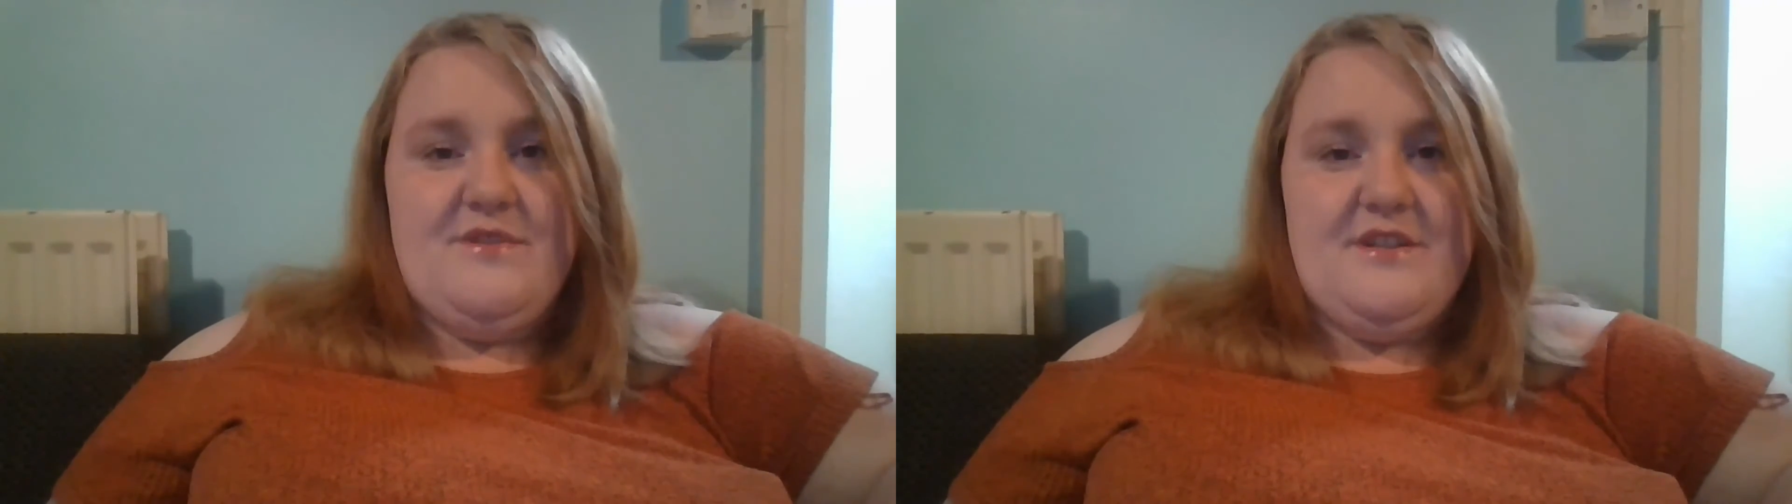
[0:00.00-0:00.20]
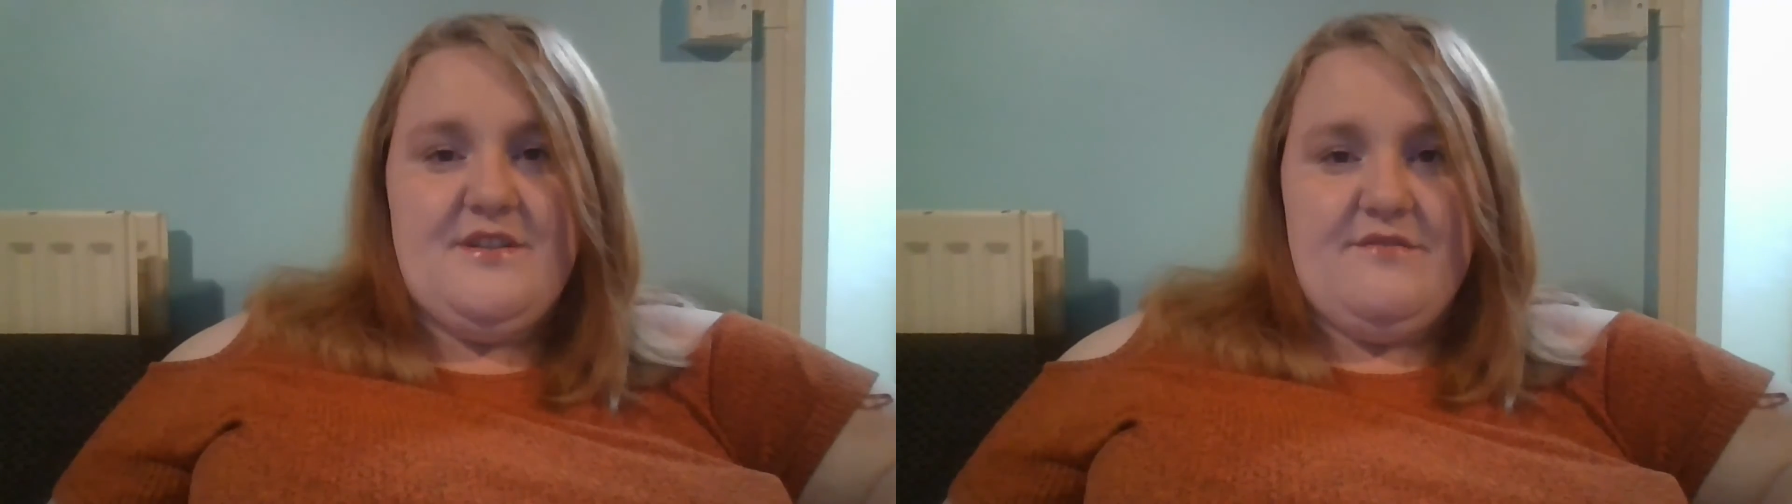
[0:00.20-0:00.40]

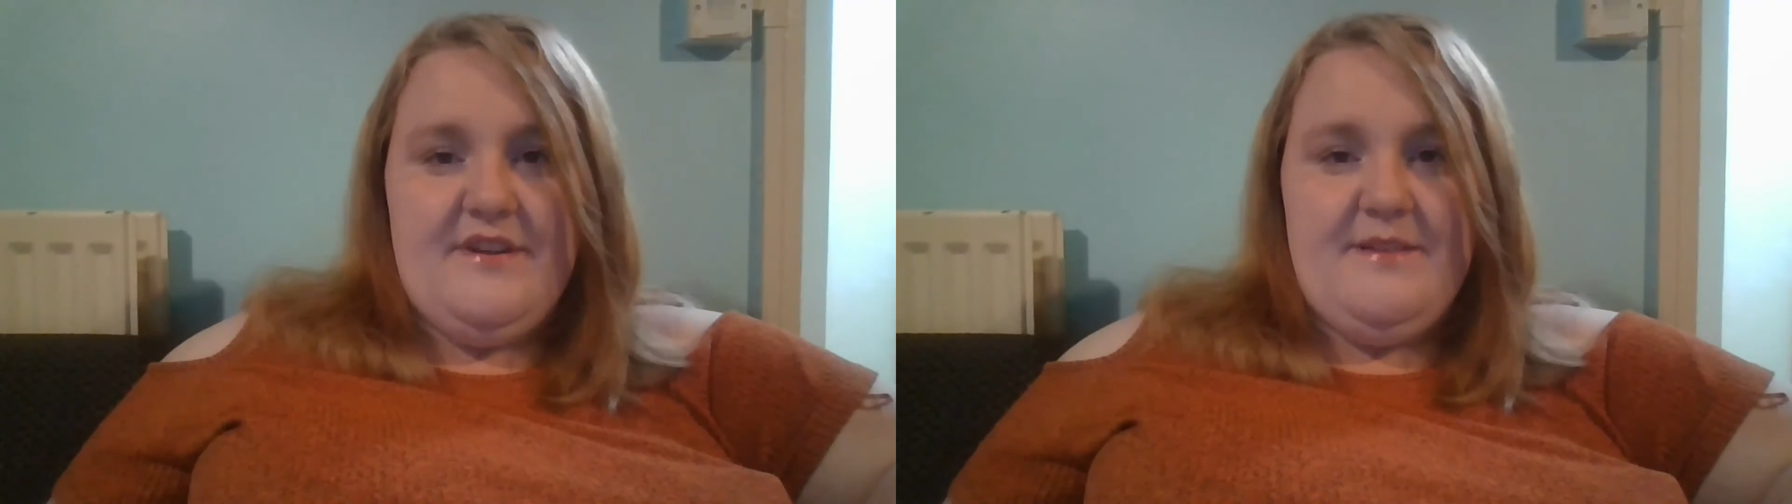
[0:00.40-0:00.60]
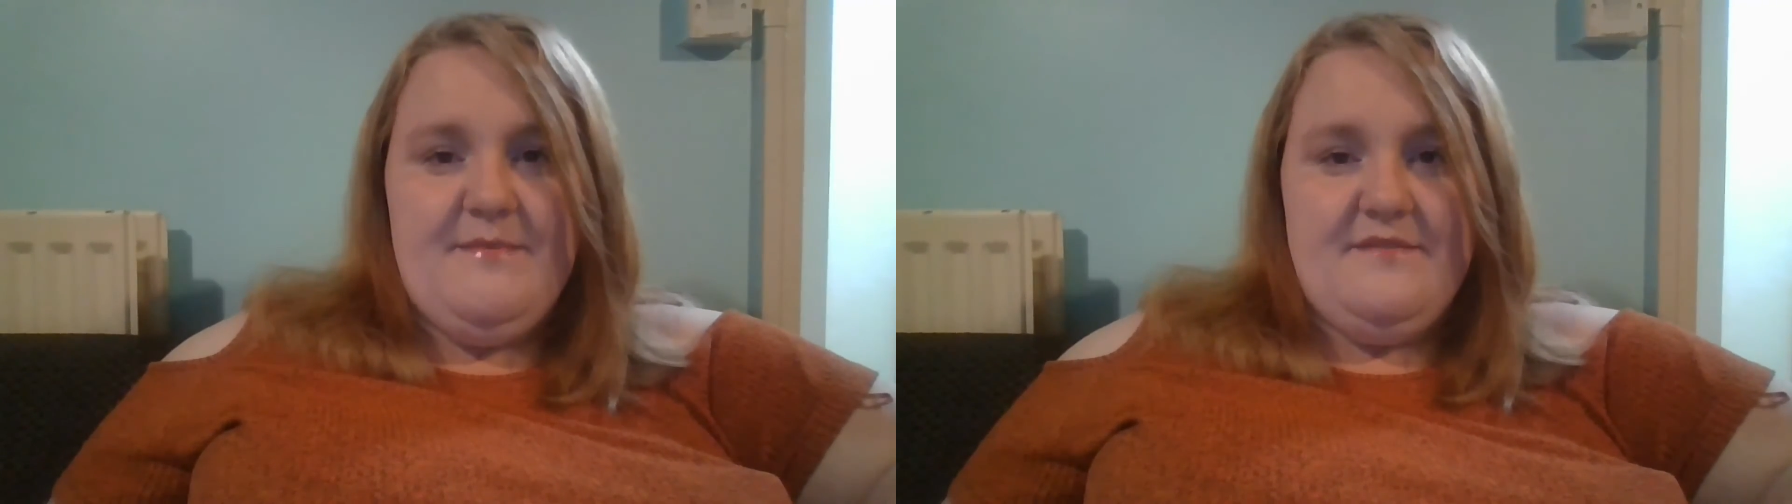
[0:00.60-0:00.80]

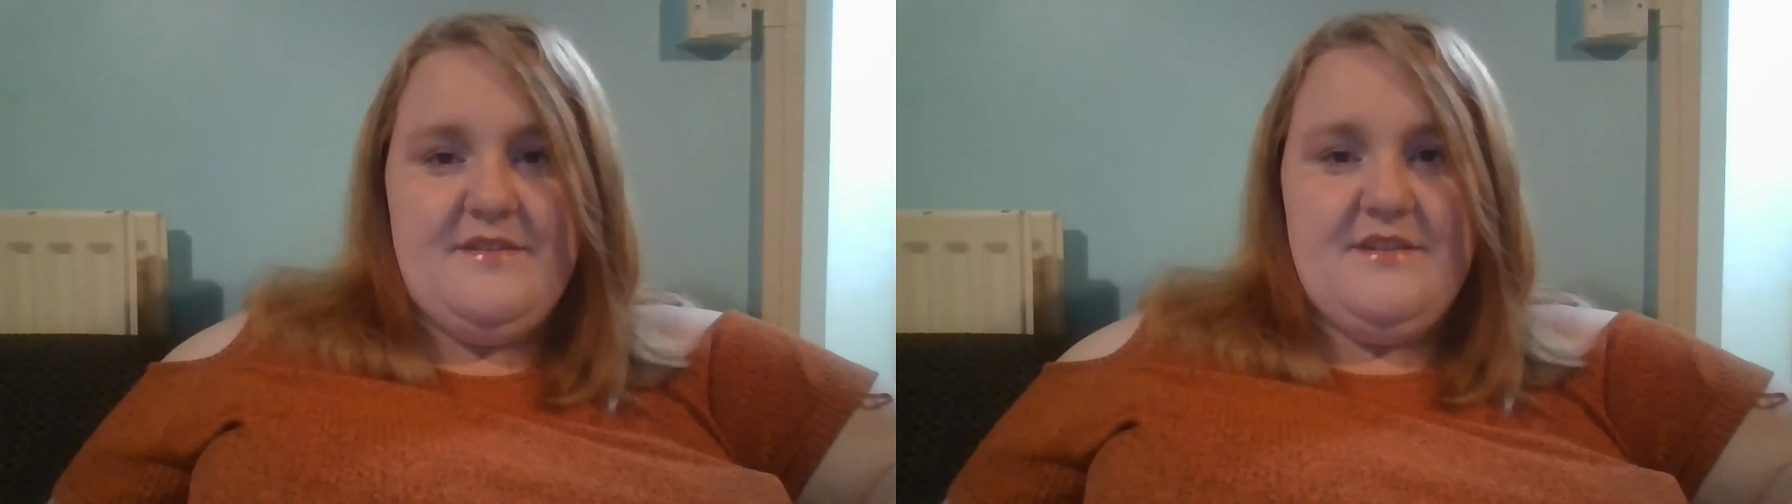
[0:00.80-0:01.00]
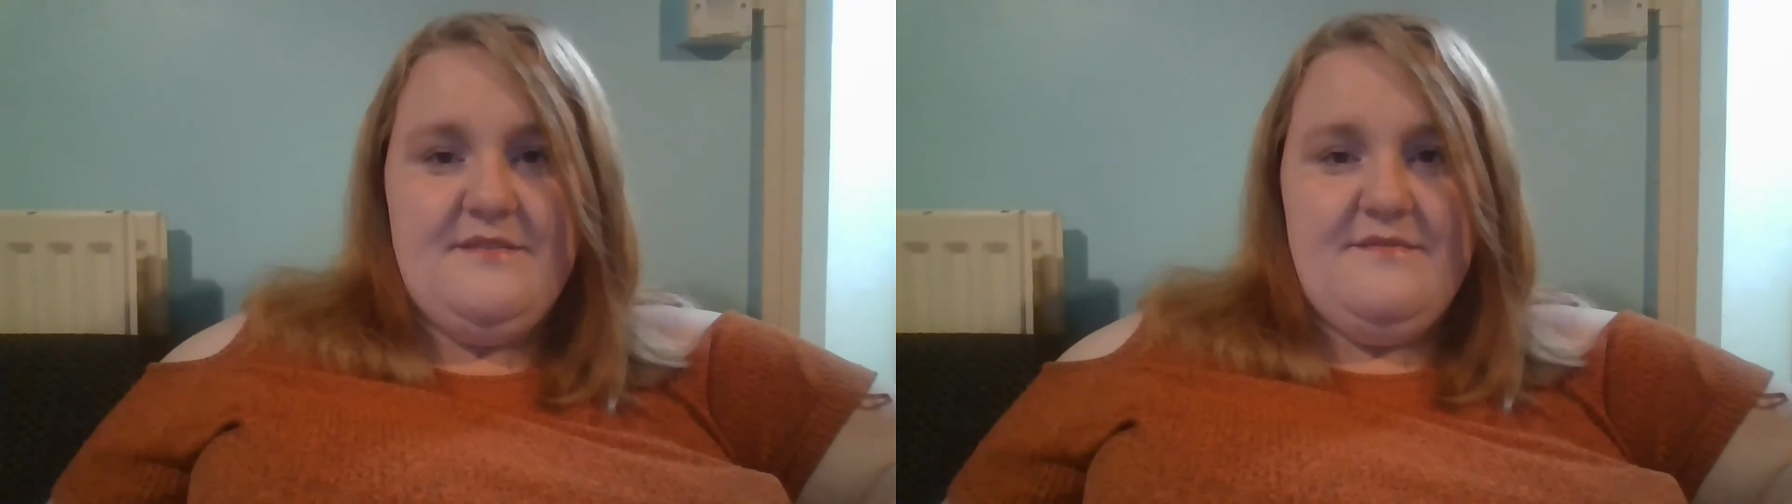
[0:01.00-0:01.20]
disagreement,